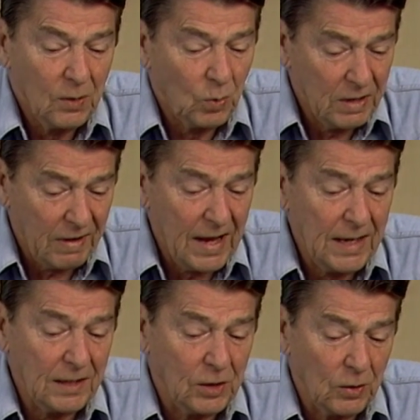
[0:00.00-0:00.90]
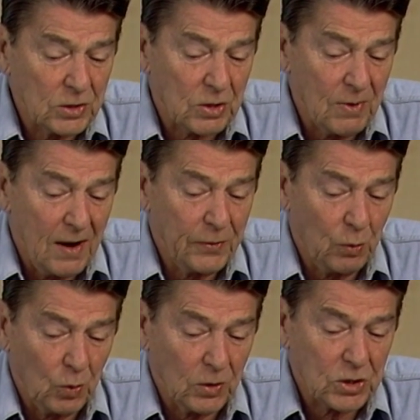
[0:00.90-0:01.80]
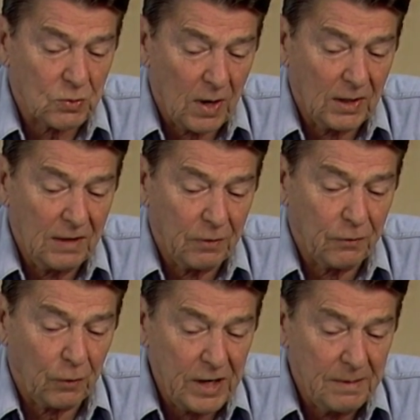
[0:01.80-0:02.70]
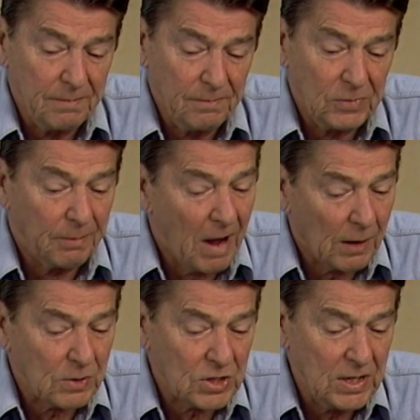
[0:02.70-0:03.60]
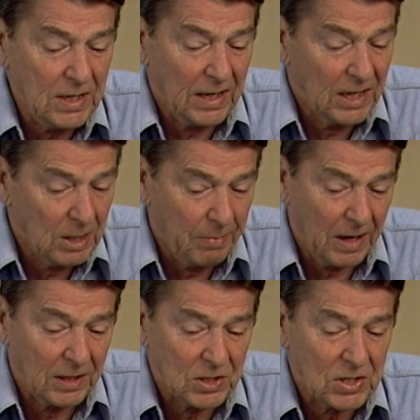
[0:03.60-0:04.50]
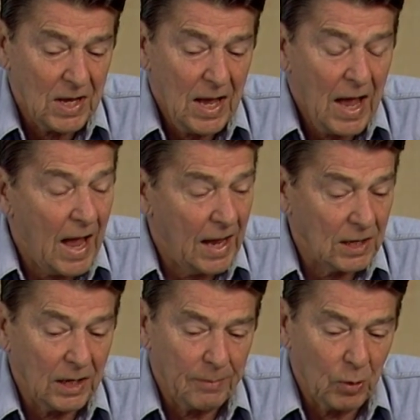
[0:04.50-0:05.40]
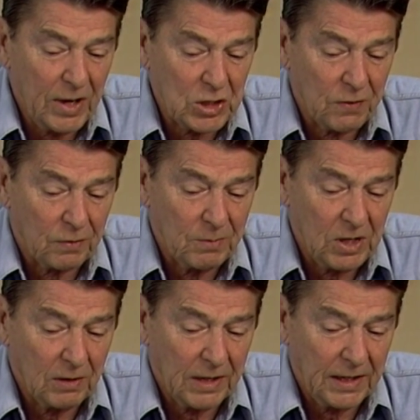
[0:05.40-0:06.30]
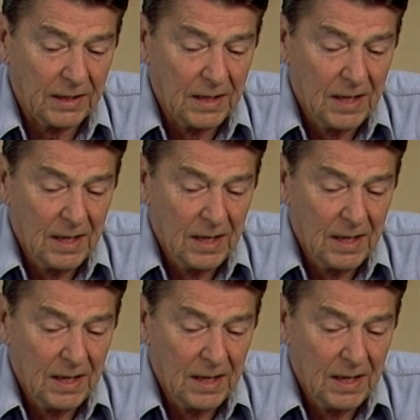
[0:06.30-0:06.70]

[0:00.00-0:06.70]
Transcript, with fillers: we've aided those around the world struggling for freedom, democracy, independence, and liberation from tyranny.